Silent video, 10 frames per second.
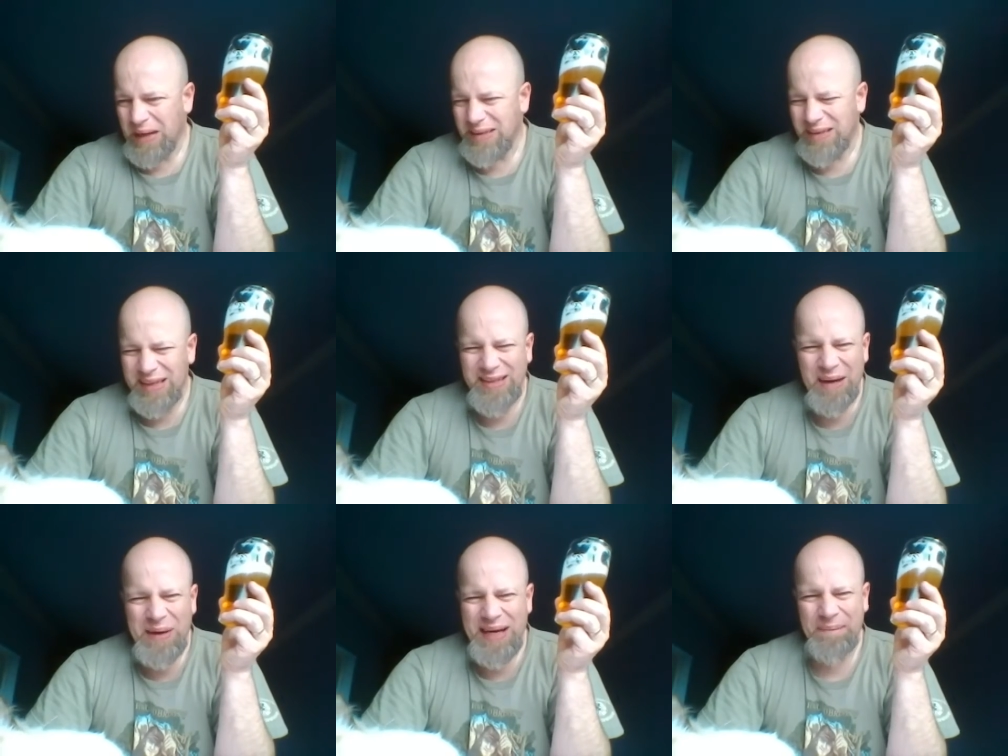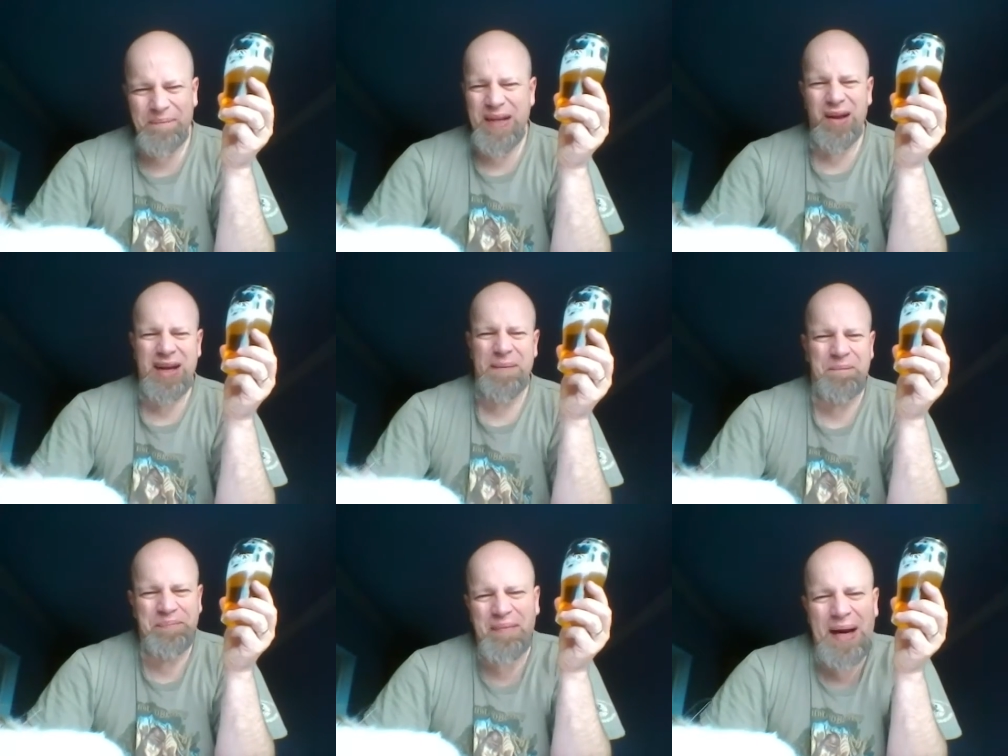it's, it's something like a
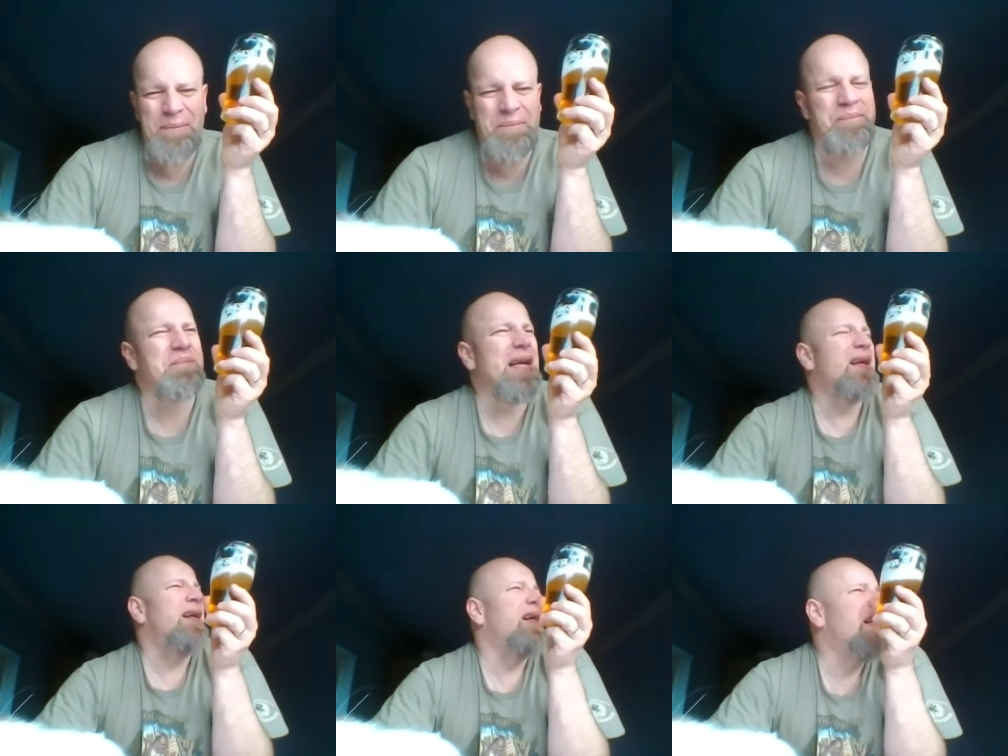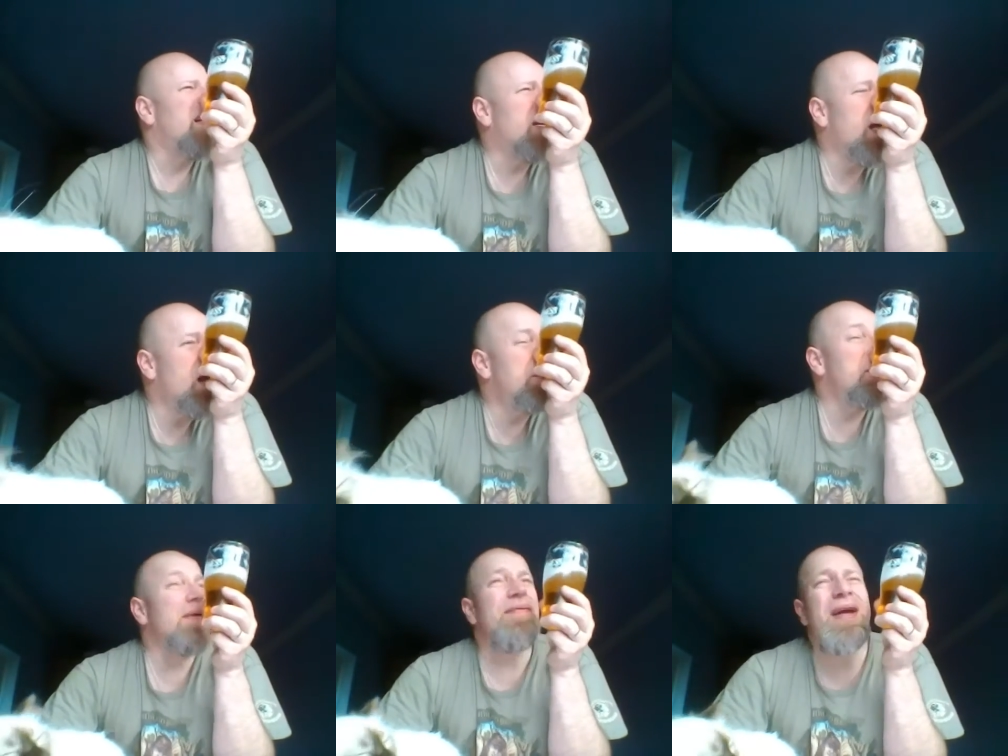I can't
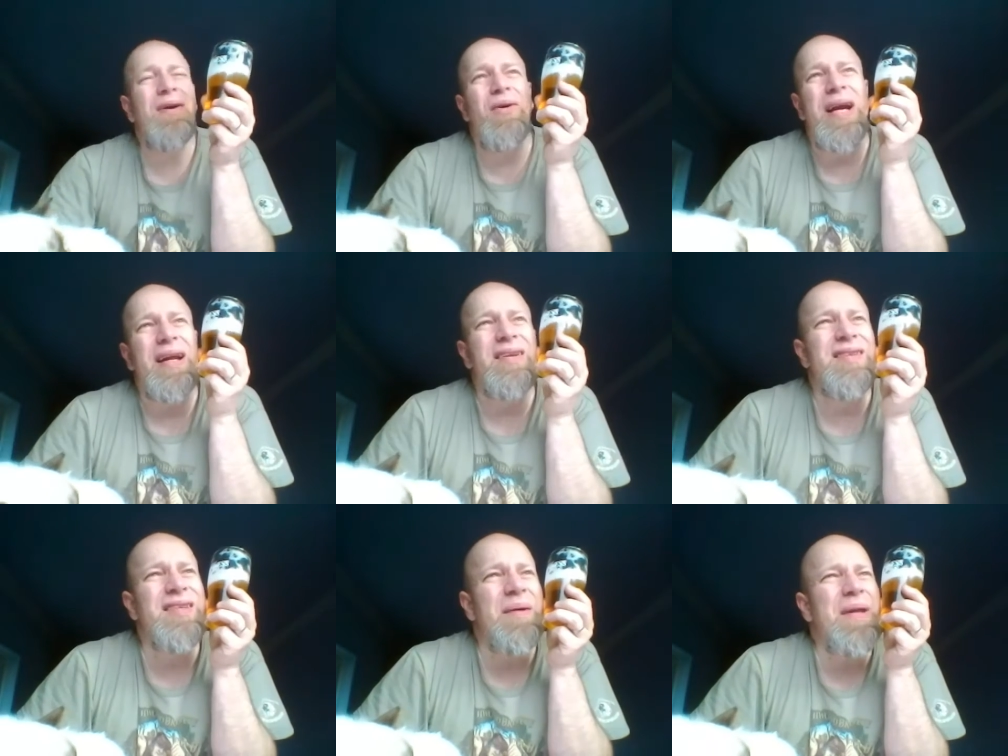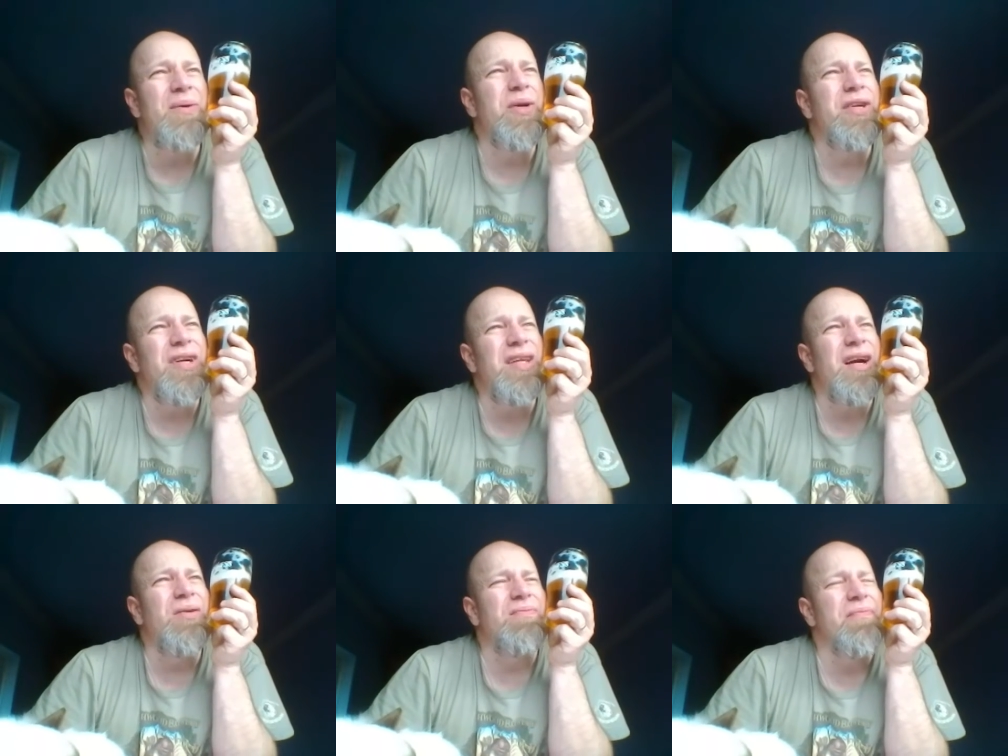put my finger on it. It's something which I
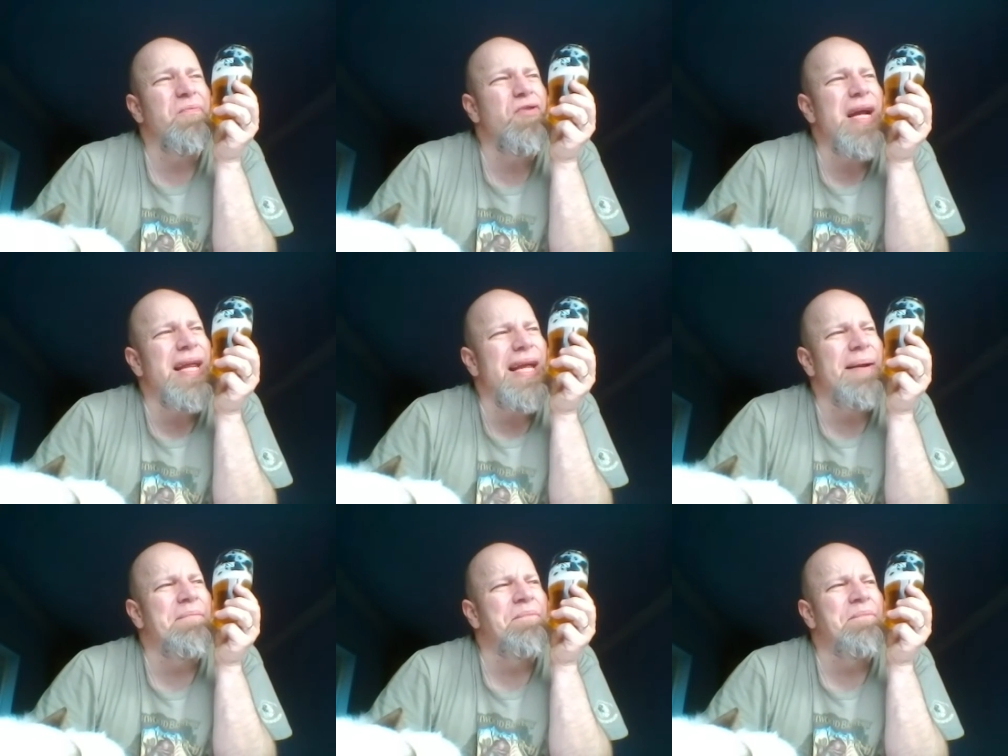don't really